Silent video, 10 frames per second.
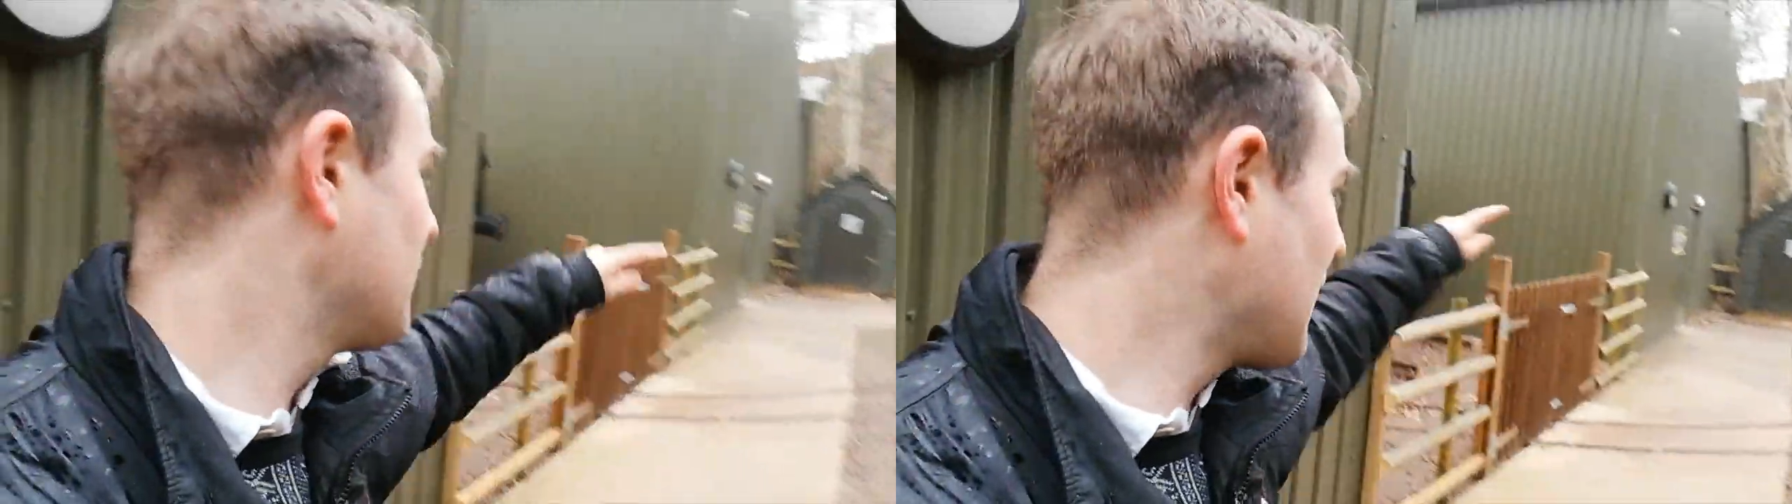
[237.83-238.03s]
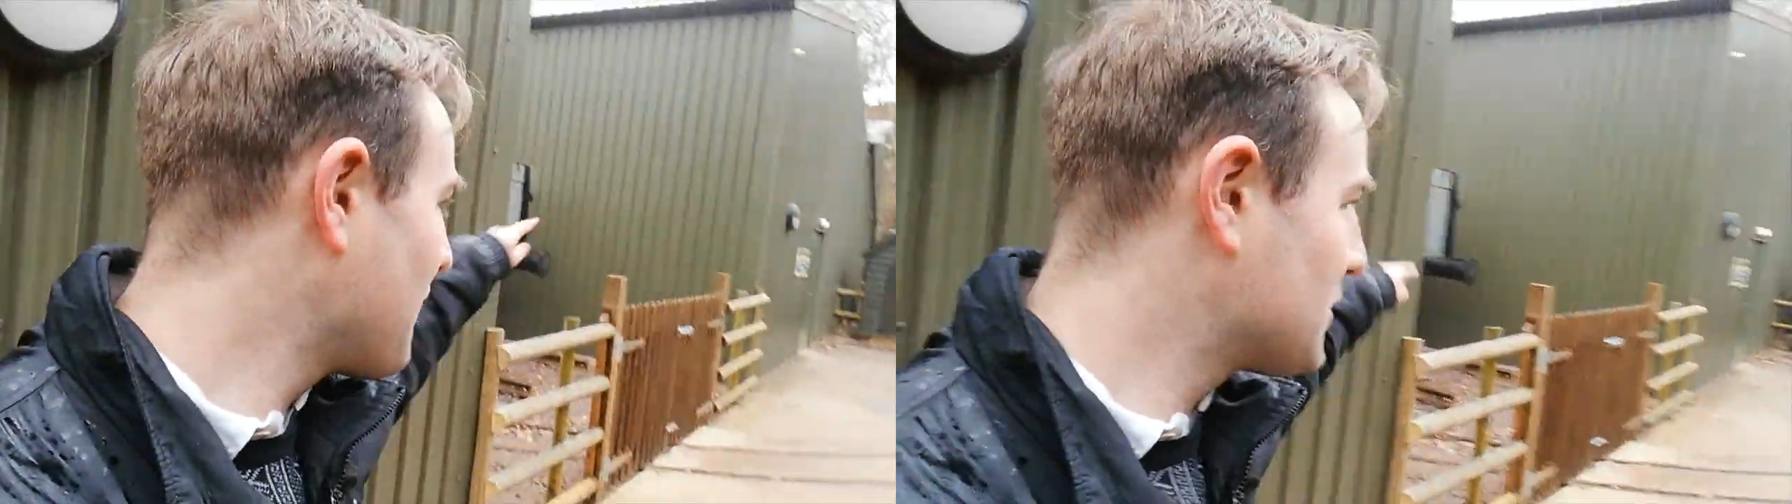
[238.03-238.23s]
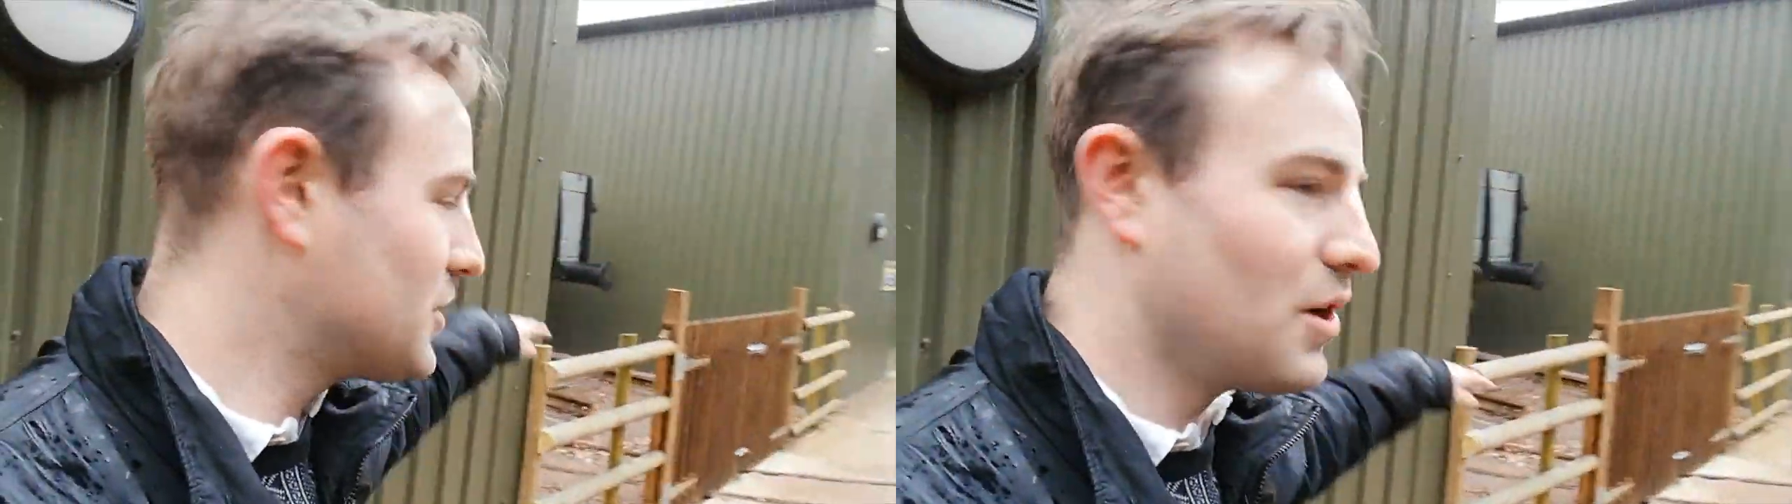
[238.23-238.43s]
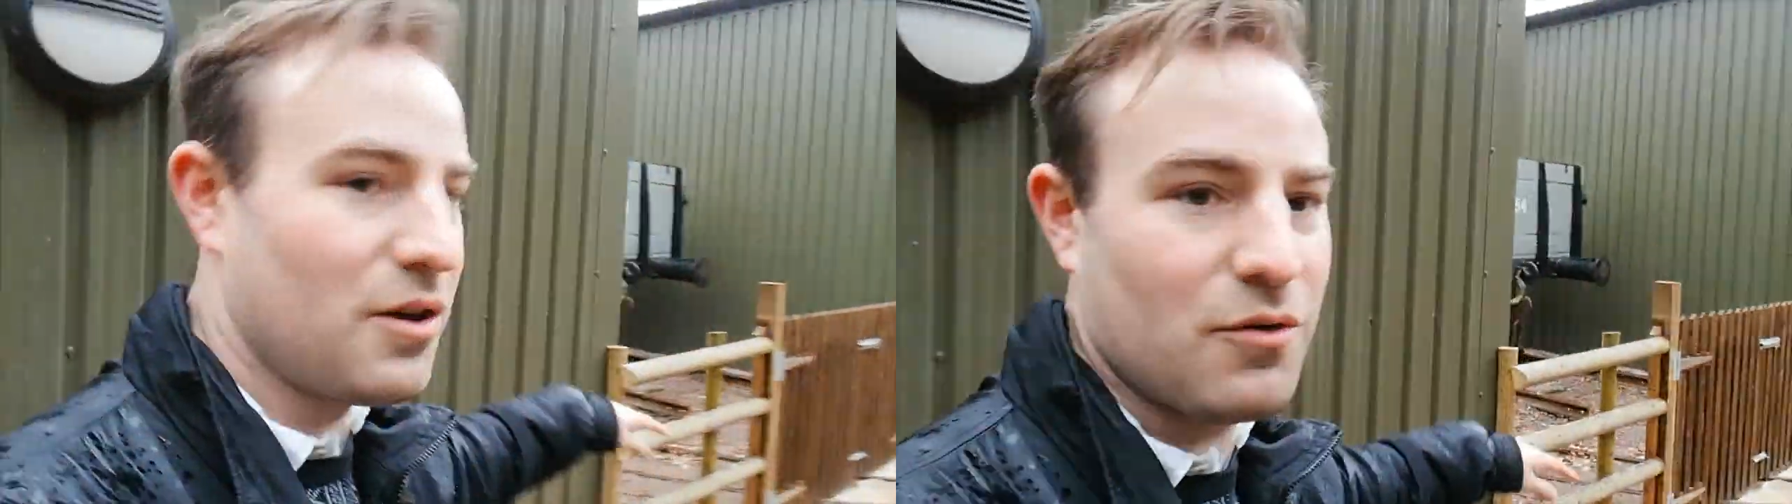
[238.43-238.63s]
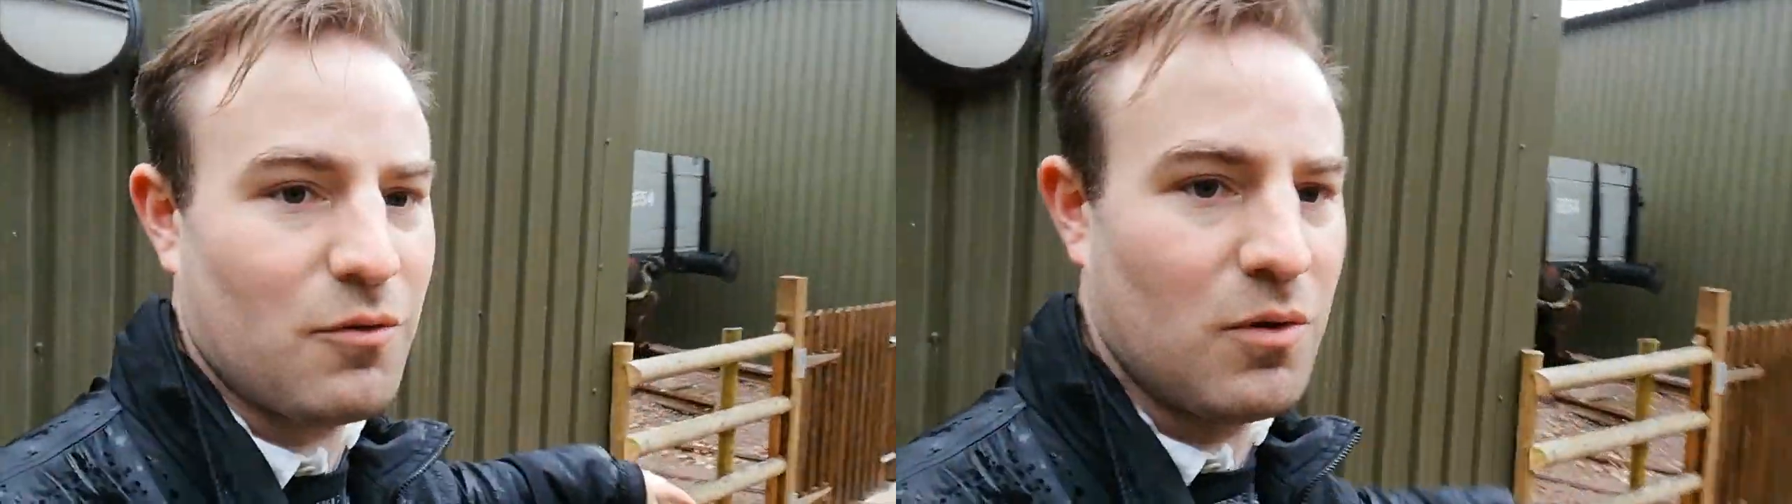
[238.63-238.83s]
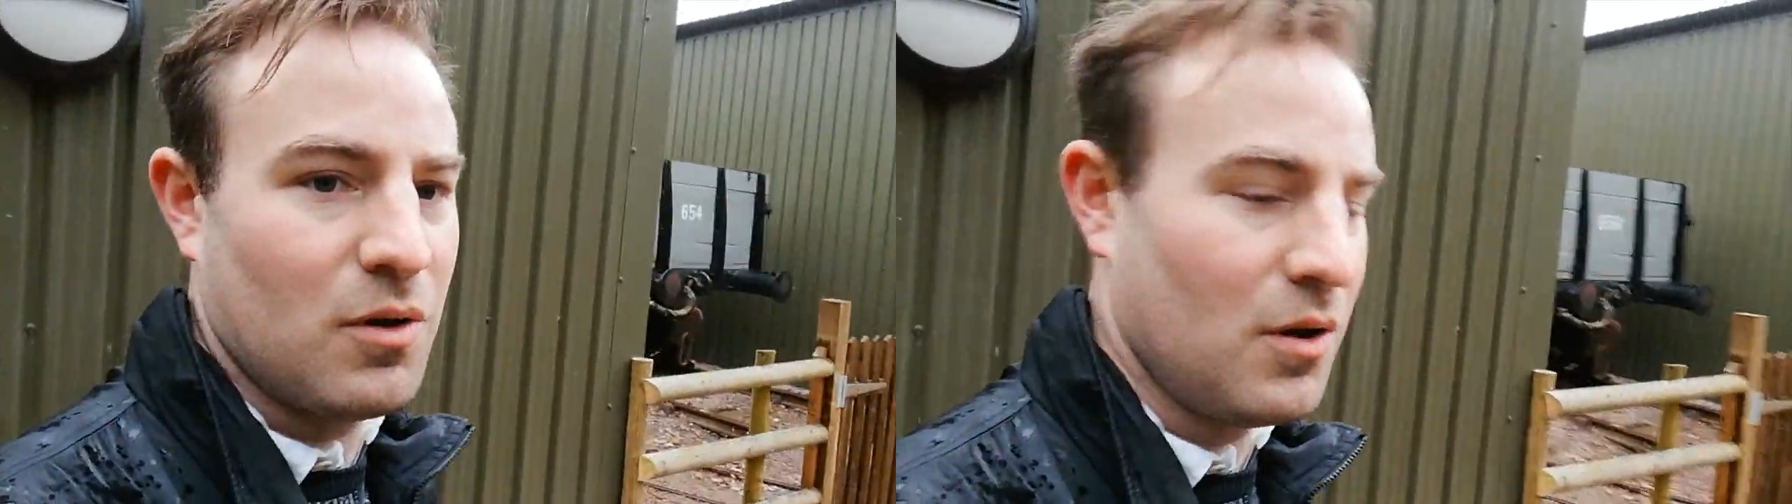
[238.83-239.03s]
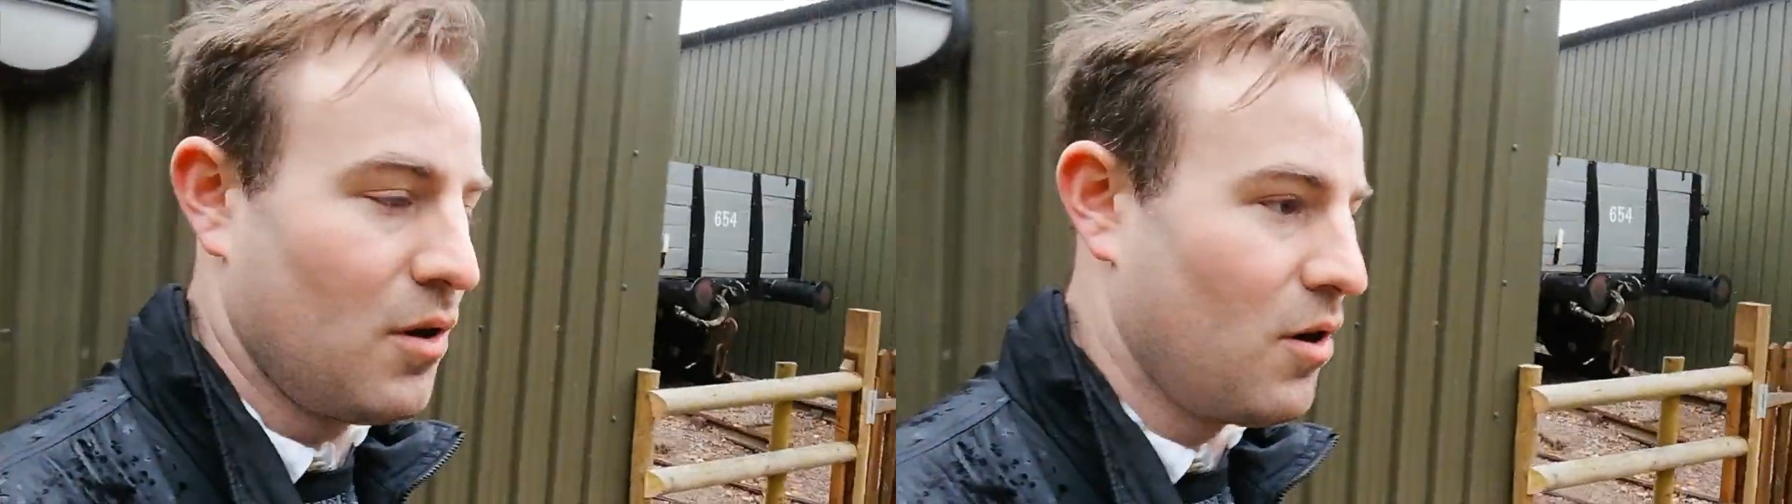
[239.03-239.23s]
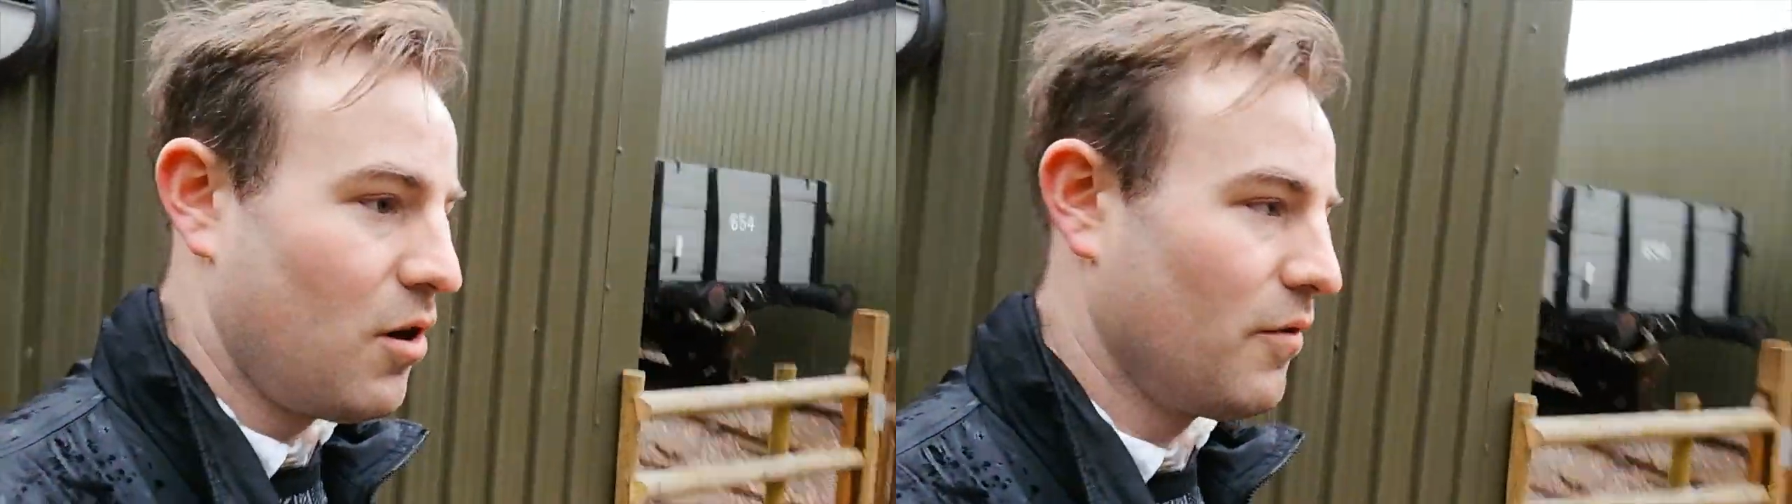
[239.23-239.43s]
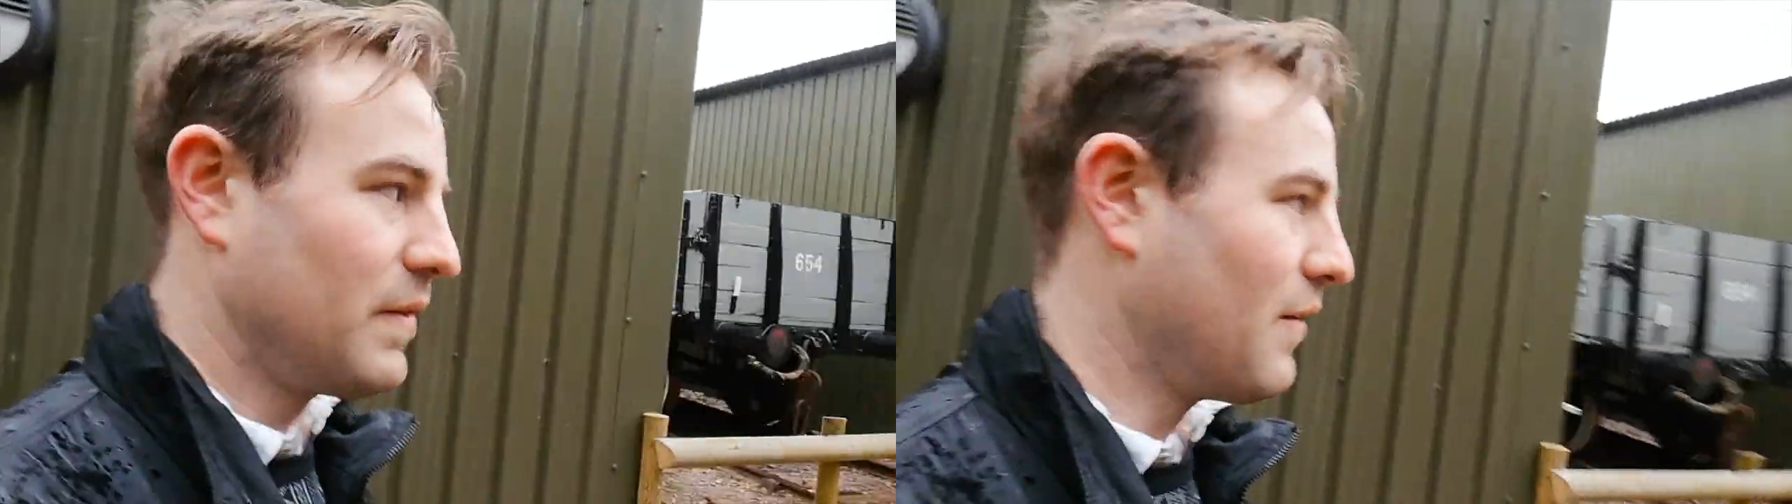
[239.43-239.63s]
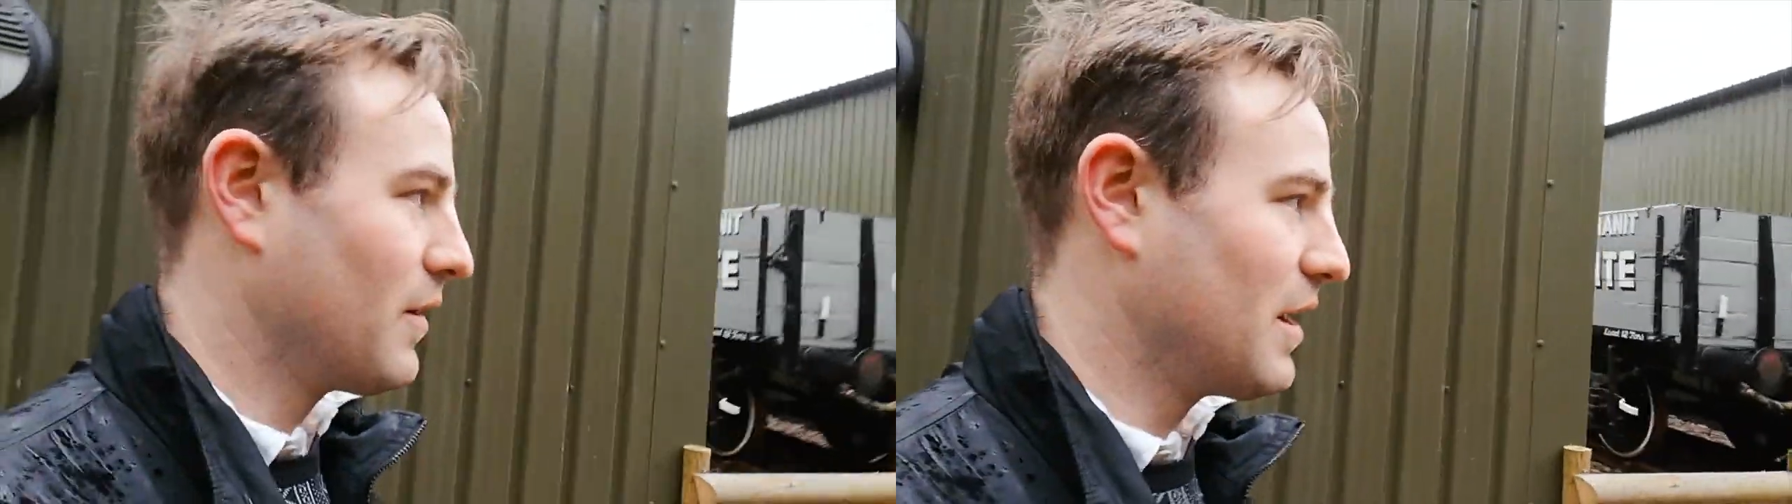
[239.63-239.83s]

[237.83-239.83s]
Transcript: now a circle of narrow